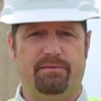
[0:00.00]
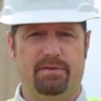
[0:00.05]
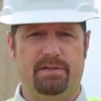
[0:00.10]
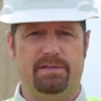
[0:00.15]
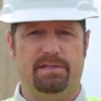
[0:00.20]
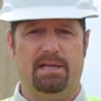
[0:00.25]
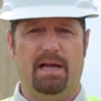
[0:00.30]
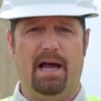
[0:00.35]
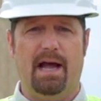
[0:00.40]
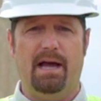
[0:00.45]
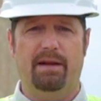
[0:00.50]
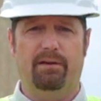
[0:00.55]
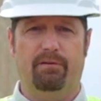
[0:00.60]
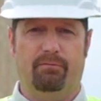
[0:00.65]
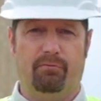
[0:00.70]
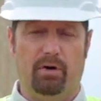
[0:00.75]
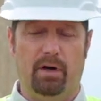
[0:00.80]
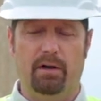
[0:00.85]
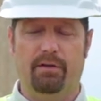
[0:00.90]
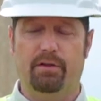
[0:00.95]
facade,
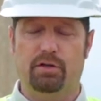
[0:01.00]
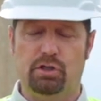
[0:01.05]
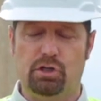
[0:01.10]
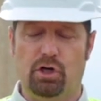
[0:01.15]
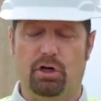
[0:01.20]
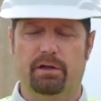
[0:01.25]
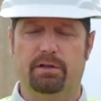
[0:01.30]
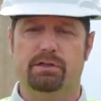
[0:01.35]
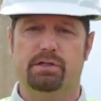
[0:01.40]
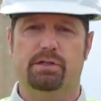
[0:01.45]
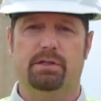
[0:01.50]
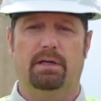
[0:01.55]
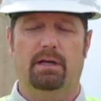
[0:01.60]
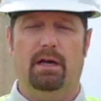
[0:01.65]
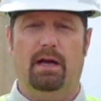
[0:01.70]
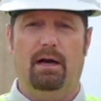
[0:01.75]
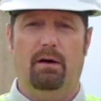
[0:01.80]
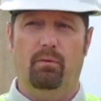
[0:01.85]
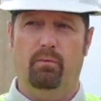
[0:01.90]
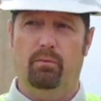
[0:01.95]
the front of the church,
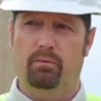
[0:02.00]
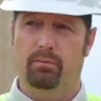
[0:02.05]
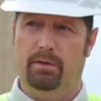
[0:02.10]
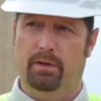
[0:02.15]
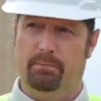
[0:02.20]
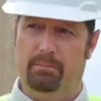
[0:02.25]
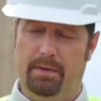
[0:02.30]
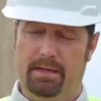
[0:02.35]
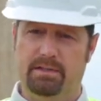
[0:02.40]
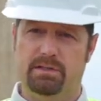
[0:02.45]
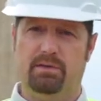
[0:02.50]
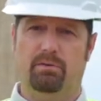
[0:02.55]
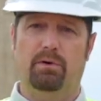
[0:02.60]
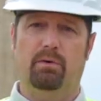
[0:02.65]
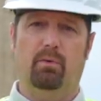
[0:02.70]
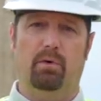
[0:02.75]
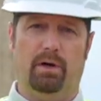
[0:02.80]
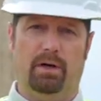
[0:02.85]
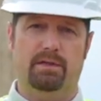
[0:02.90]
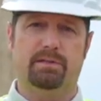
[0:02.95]
the
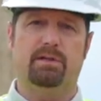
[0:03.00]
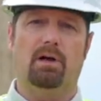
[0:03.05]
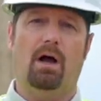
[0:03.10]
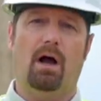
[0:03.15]
masonry work is